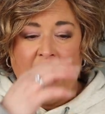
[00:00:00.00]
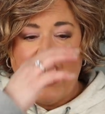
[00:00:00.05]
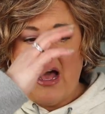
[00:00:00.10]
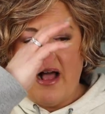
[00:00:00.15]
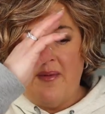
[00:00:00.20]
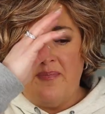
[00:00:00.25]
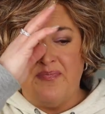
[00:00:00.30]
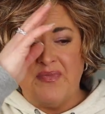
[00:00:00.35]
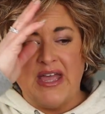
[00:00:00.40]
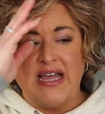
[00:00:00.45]

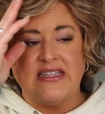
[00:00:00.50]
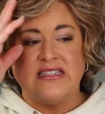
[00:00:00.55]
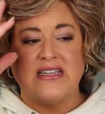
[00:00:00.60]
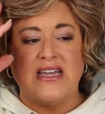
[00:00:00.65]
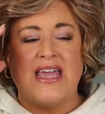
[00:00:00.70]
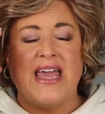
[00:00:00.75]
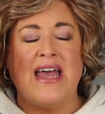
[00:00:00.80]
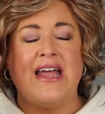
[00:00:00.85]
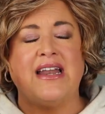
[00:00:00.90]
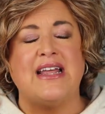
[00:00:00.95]
Um, it's
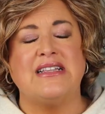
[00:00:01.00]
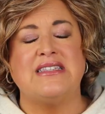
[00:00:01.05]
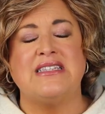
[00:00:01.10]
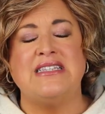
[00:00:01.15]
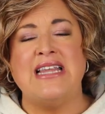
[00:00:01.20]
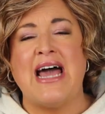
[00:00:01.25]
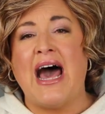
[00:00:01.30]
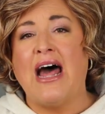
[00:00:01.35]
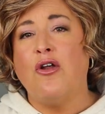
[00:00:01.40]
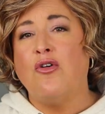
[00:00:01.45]
Again,
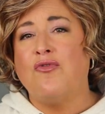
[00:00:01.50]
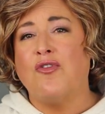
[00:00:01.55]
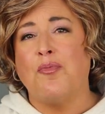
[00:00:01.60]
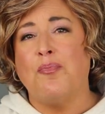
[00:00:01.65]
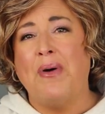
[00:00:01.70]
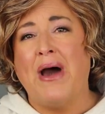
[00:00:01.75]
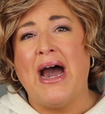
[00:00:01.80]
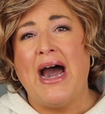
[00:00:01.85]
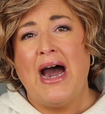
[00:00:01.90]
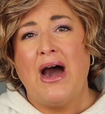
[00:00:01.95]
it's not
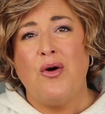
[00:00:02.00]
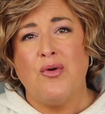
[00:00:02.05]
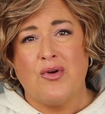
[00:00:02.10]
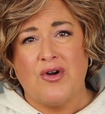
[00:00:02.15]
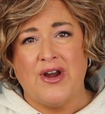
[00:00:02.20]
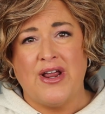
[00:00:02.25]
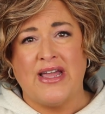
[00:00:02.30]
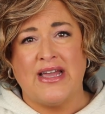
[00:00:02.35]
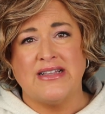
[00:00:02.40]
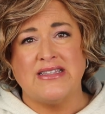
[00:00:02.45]

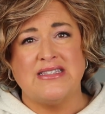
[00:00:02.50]
overpowering,